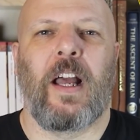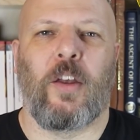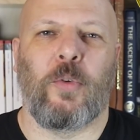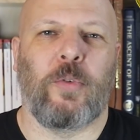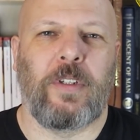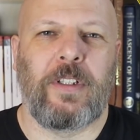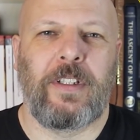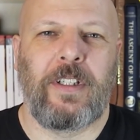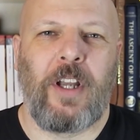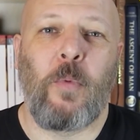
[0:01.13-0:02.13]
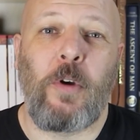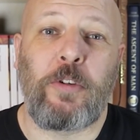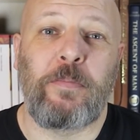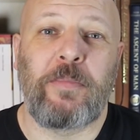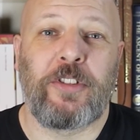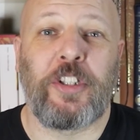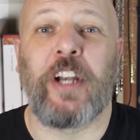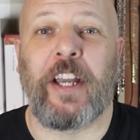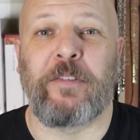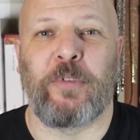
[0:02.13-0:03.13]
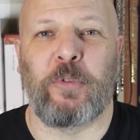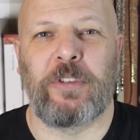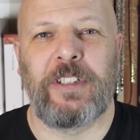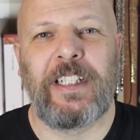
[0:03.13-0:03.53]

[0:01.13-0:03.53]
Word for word: Hello and welcome to Crecganford.